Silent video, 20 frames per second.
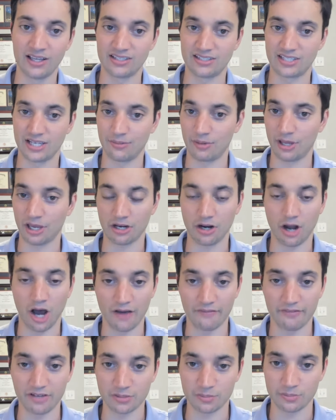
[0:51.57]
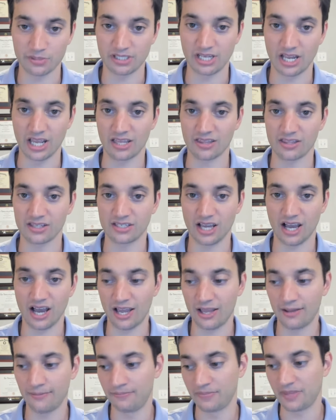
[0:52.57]
Seemed like an obvious mistake at the
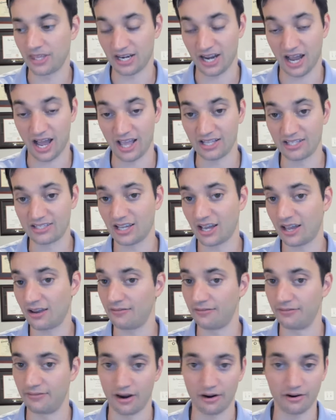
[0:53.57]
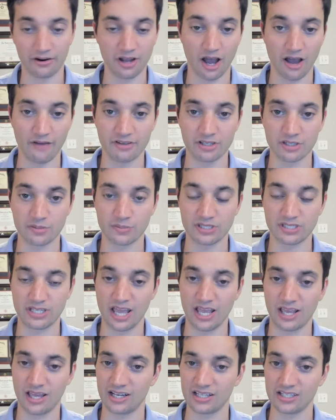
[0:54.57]
time. In hindsight, very obvious
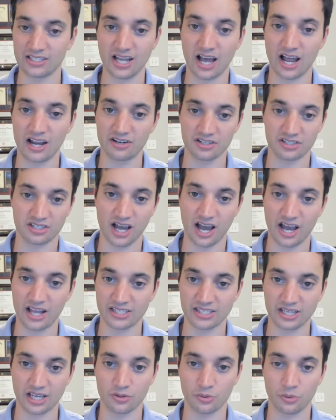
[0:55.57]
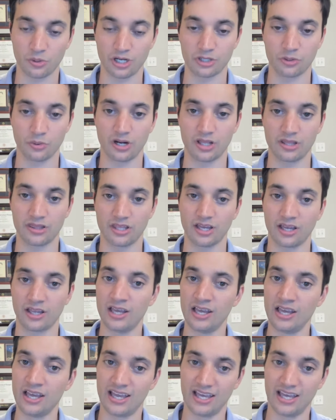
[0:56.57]
mistake. And it's not just a hindsight 2020 thing.